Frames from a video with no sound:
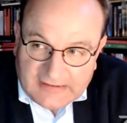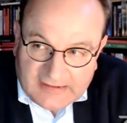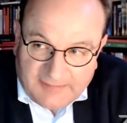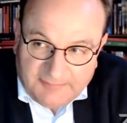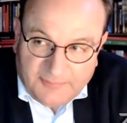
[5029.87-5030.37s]

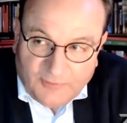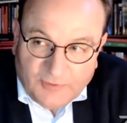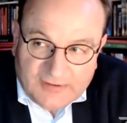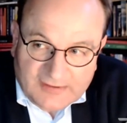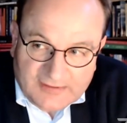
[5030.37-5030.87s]
carbon
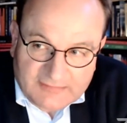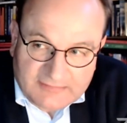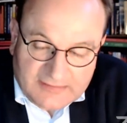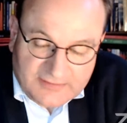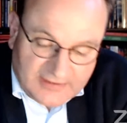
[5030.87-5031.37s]
border
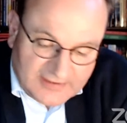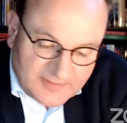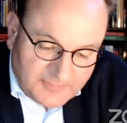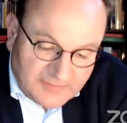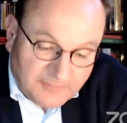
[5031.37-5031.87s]

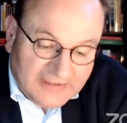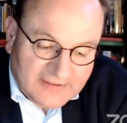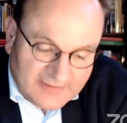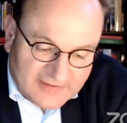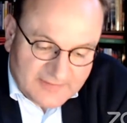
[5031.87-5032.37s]
adjustment
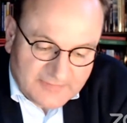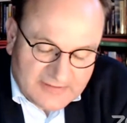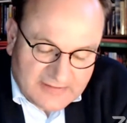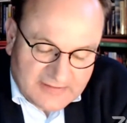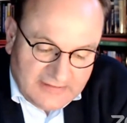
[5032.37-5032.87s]

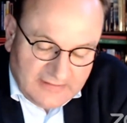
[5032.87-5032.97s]
mechanisms,